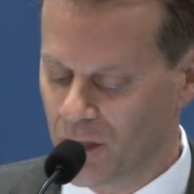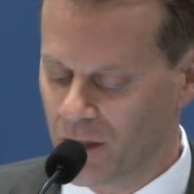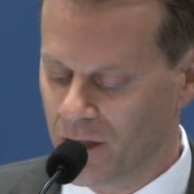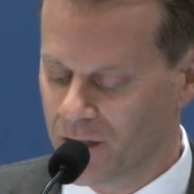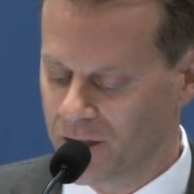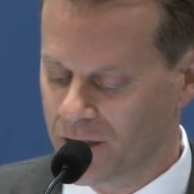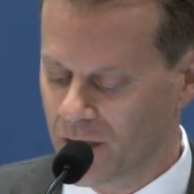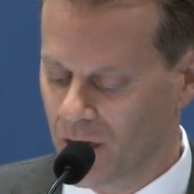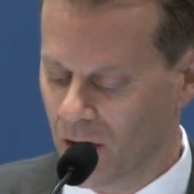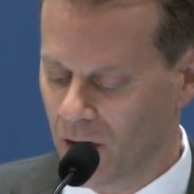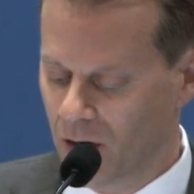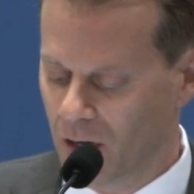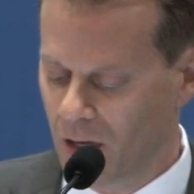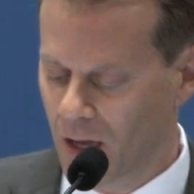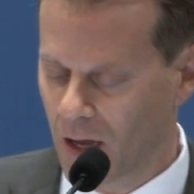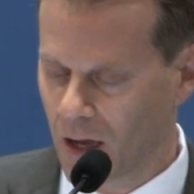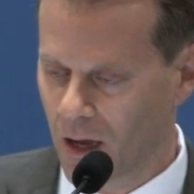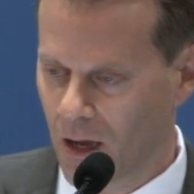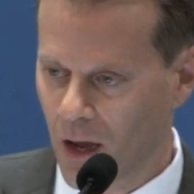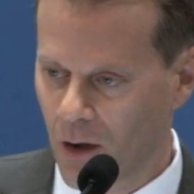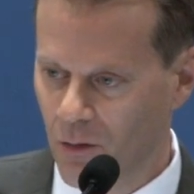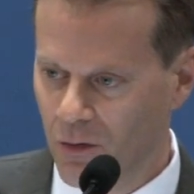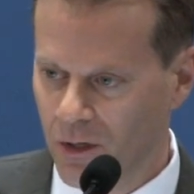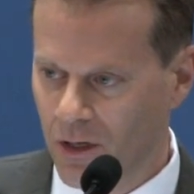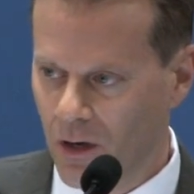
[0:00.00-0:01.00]
in this area.
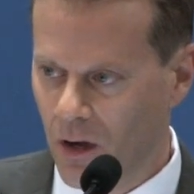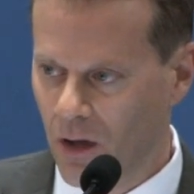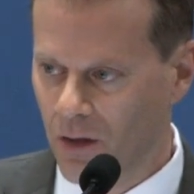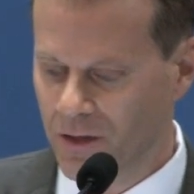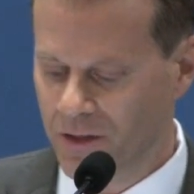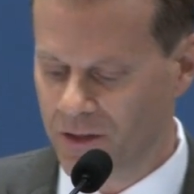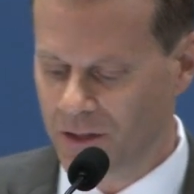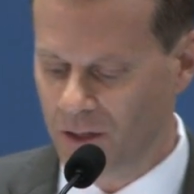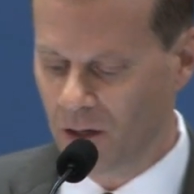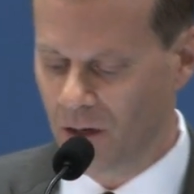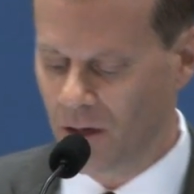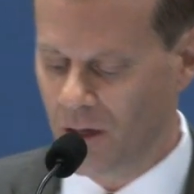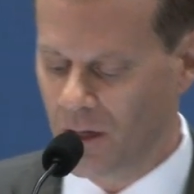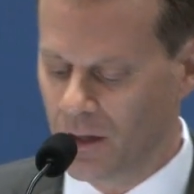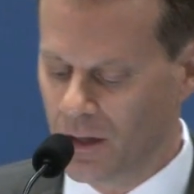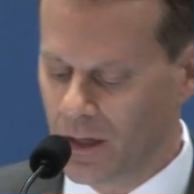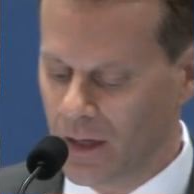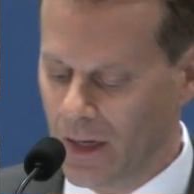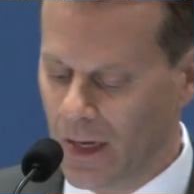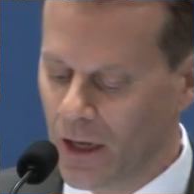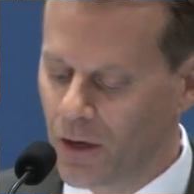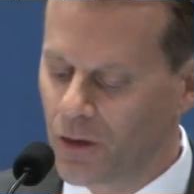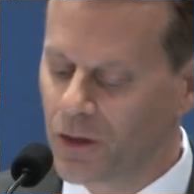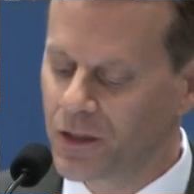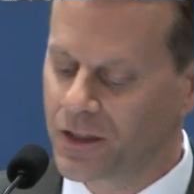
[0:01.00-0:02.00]
I would call this area
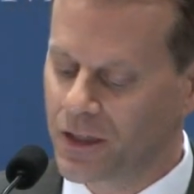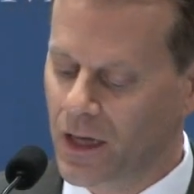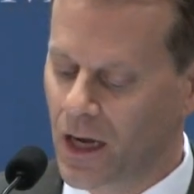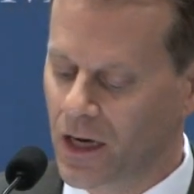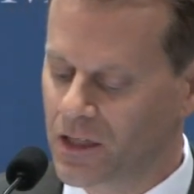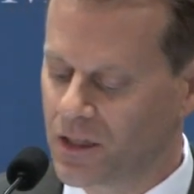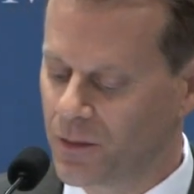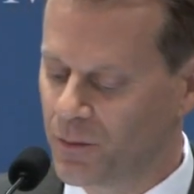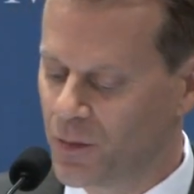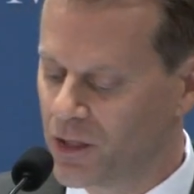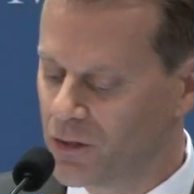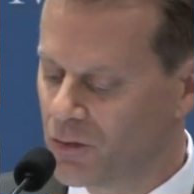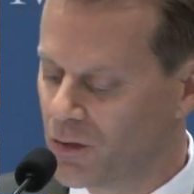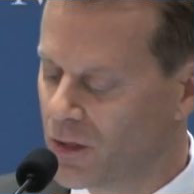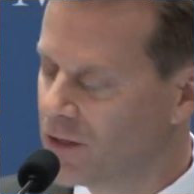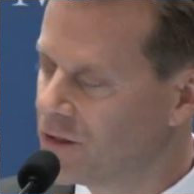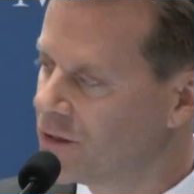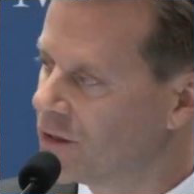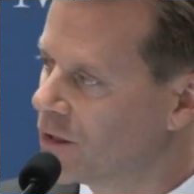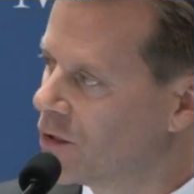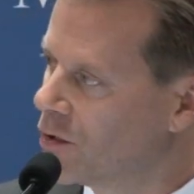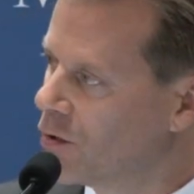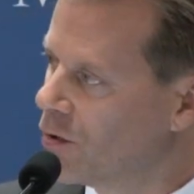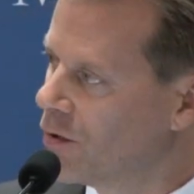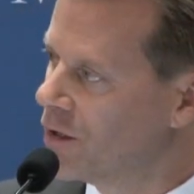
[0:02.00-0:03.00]
the intersection between
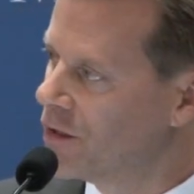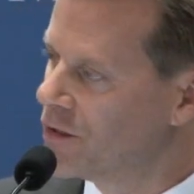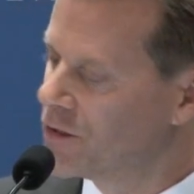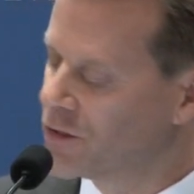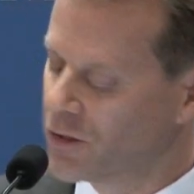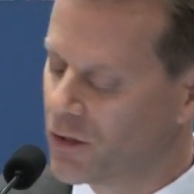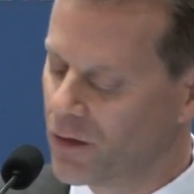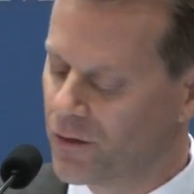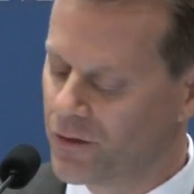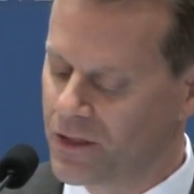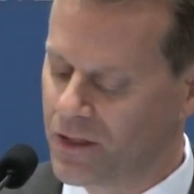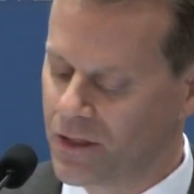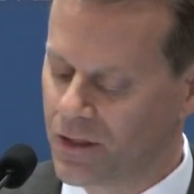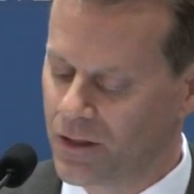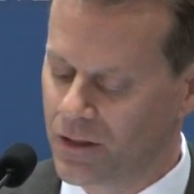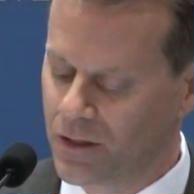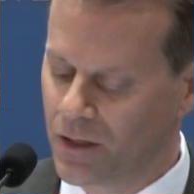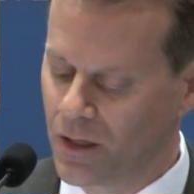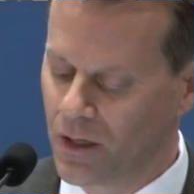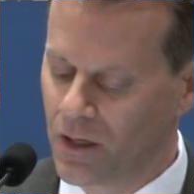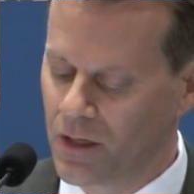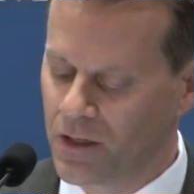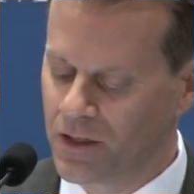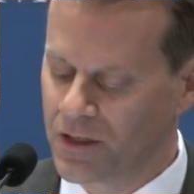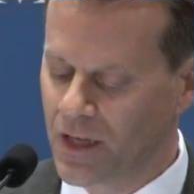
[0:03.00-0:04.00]
security services,
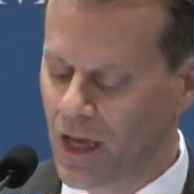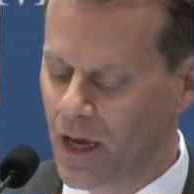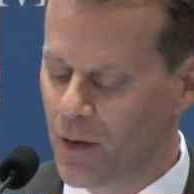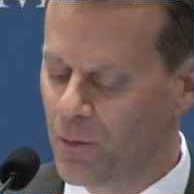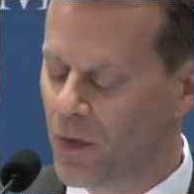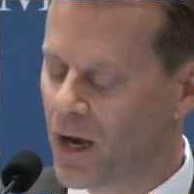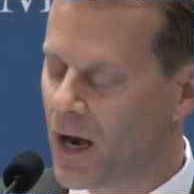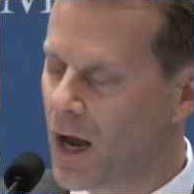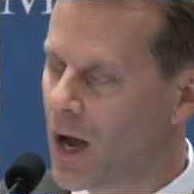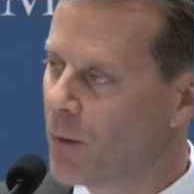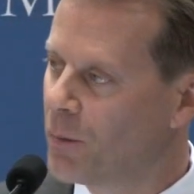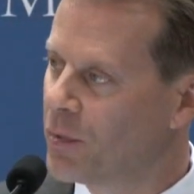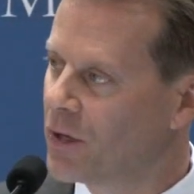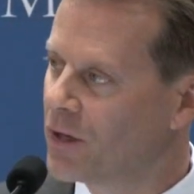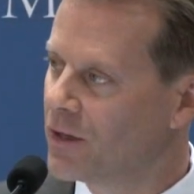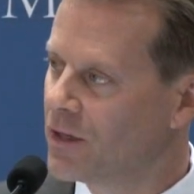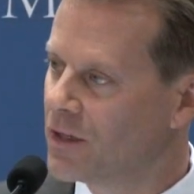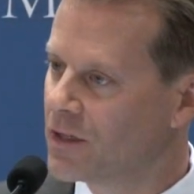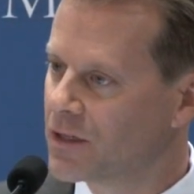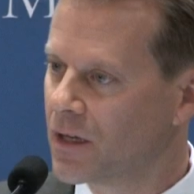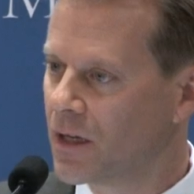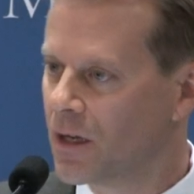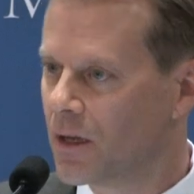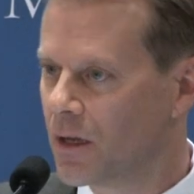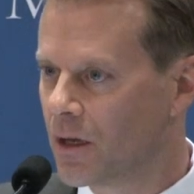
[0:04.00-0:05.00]
state
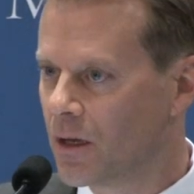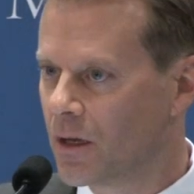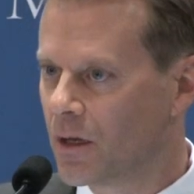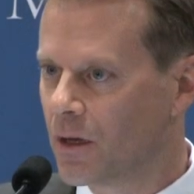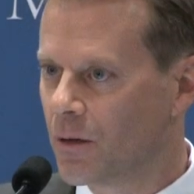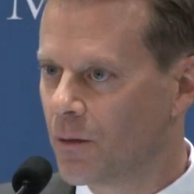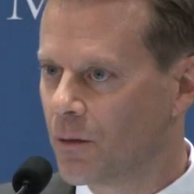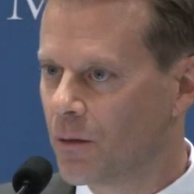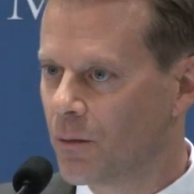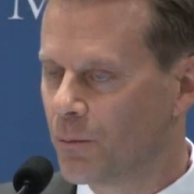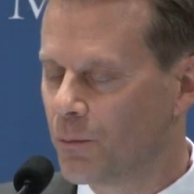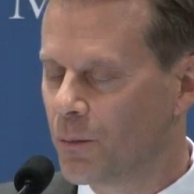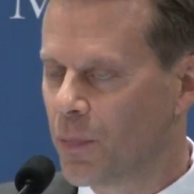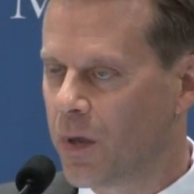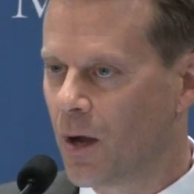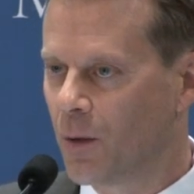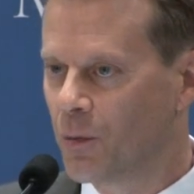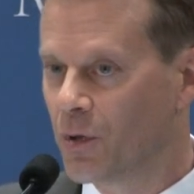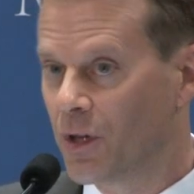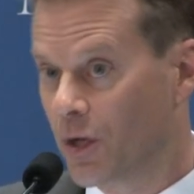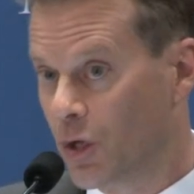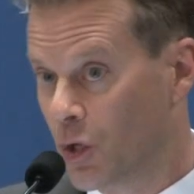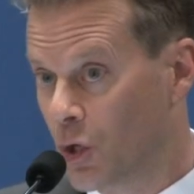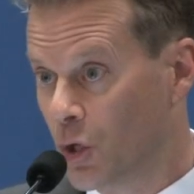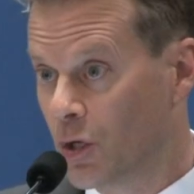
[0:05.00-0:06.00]
monopolies,
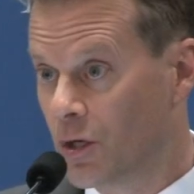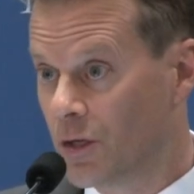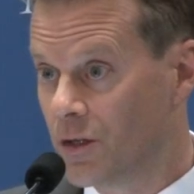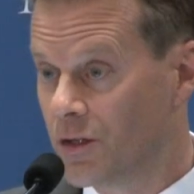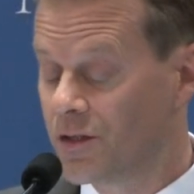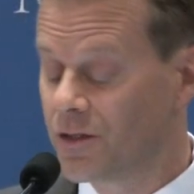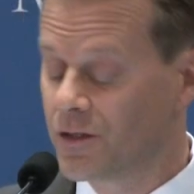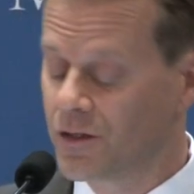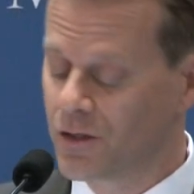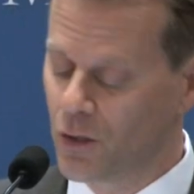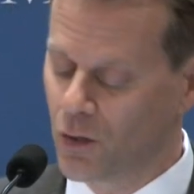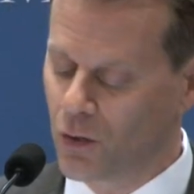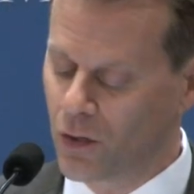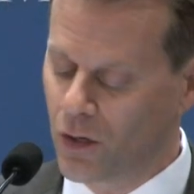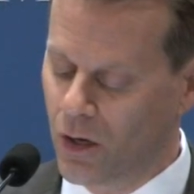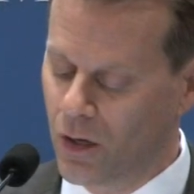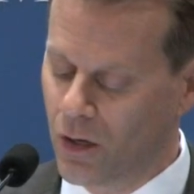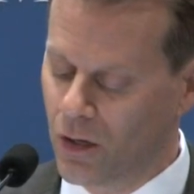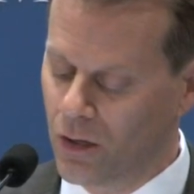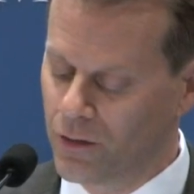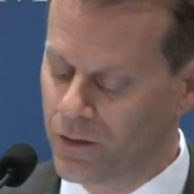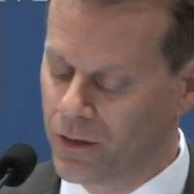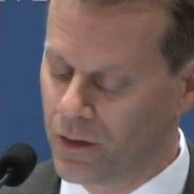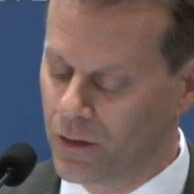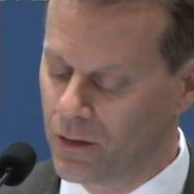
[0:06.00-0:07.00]
public goods,
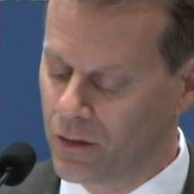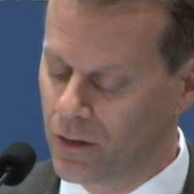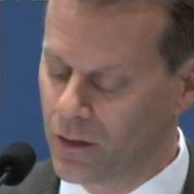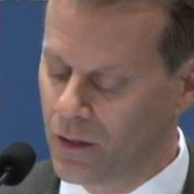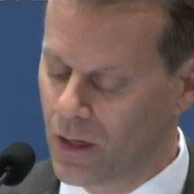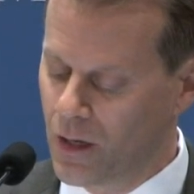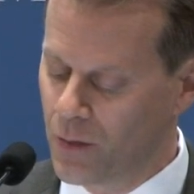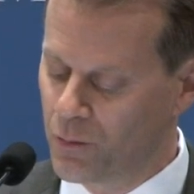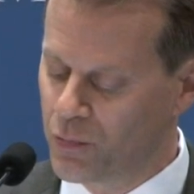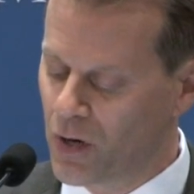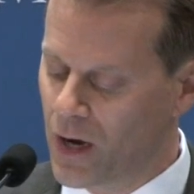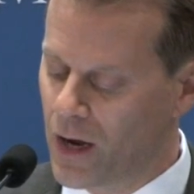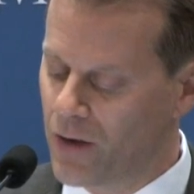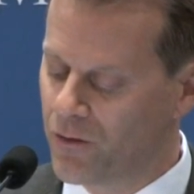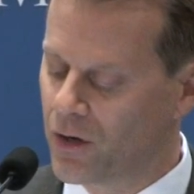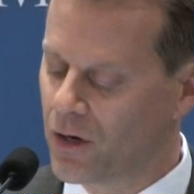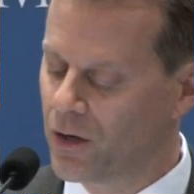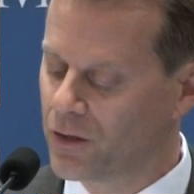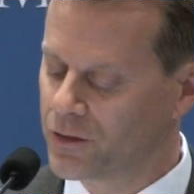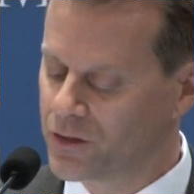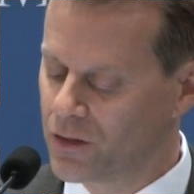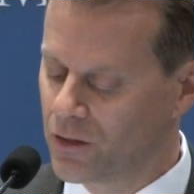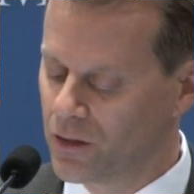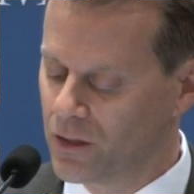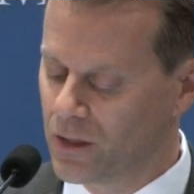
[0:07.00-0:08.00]
so-called, and private
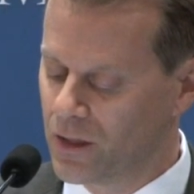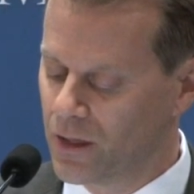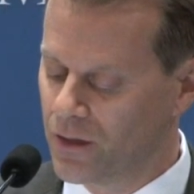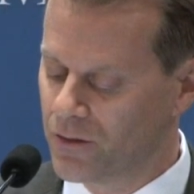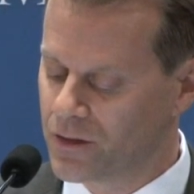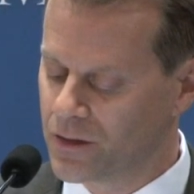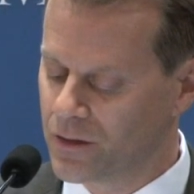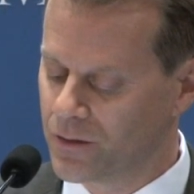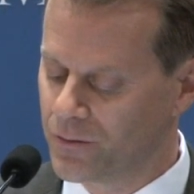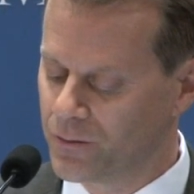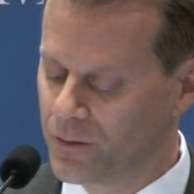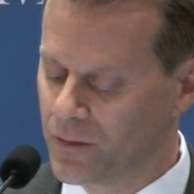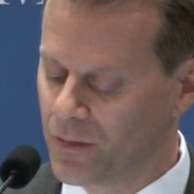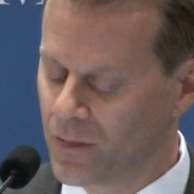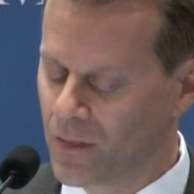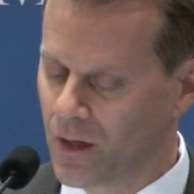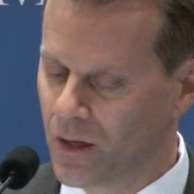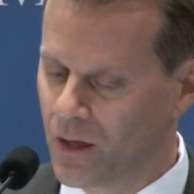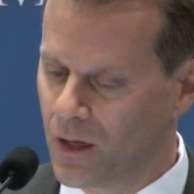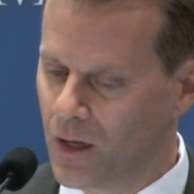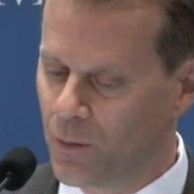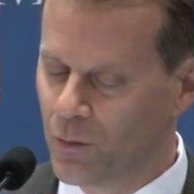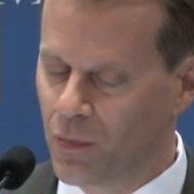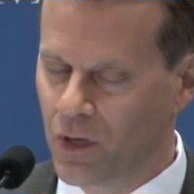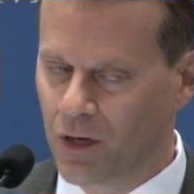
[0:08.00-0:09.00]
alternatives.
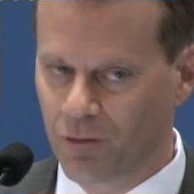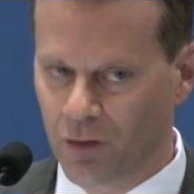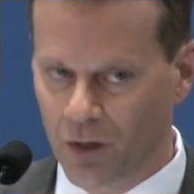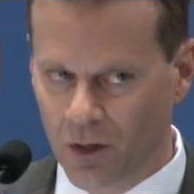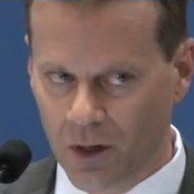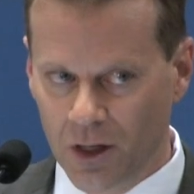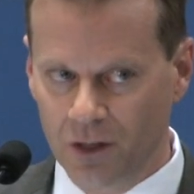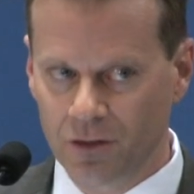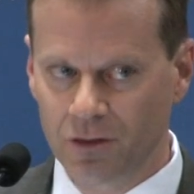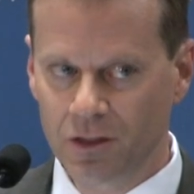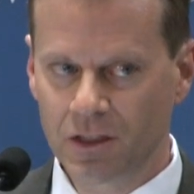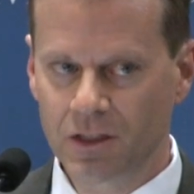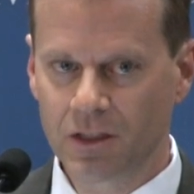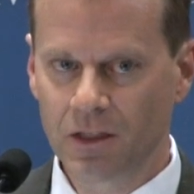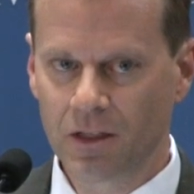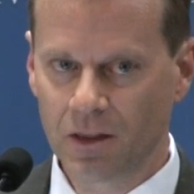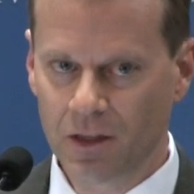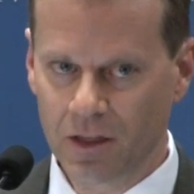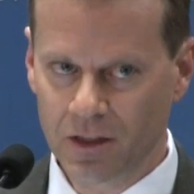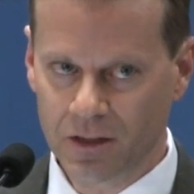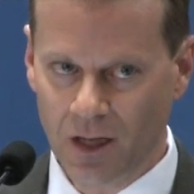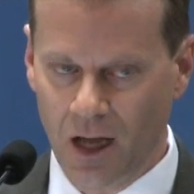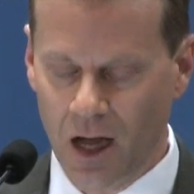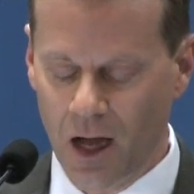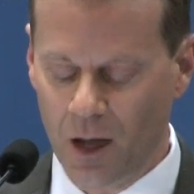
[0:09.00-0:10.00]
But if you're interested in
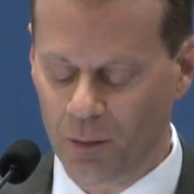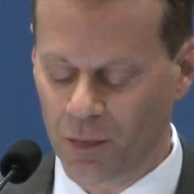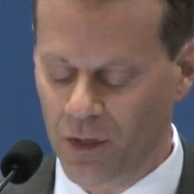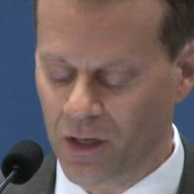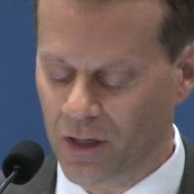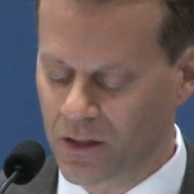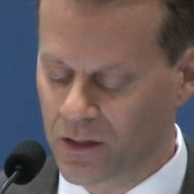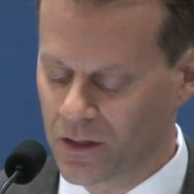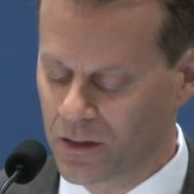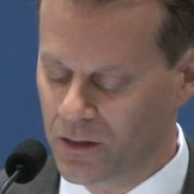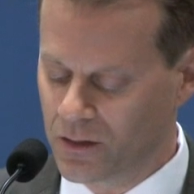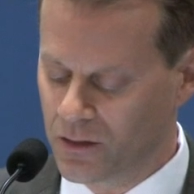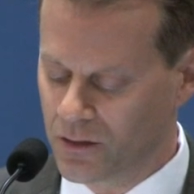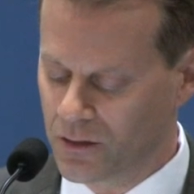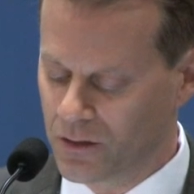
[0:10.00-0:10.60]
the topic,